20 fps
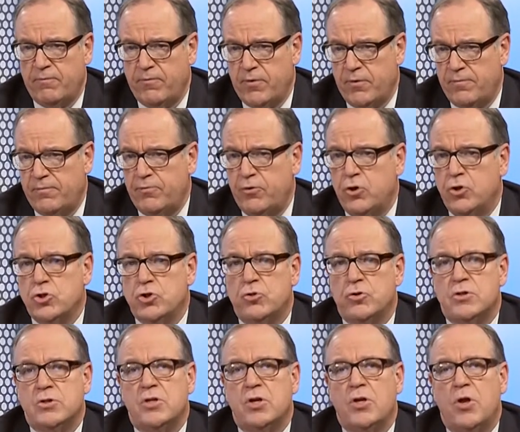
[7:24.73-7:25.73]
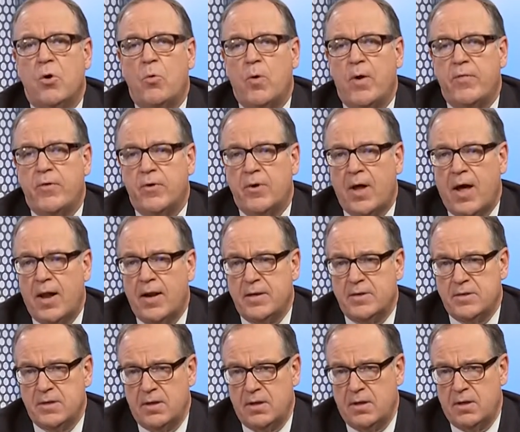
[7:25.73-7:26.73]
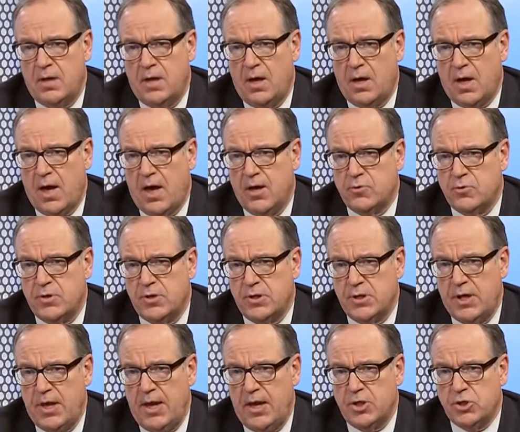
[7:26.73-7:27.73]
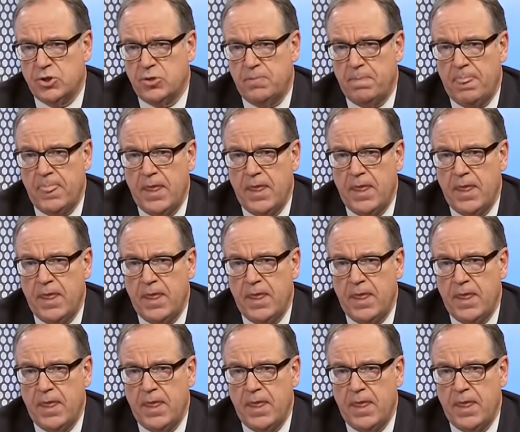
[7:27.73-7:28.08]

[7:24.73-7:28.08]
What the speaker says: for the future is to know whether or not it's a contraindication.